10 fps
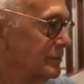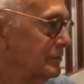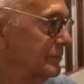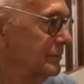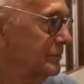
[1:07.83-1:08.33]

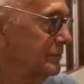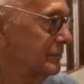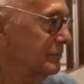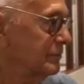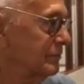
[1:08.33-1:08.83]
Uh,
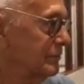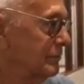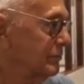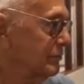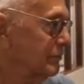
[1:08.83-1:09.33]
we
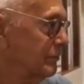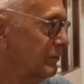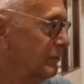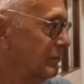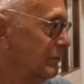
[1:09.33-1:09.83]
haven't heard a
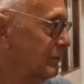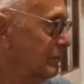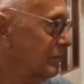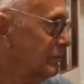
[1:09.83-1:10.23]
lot about uh,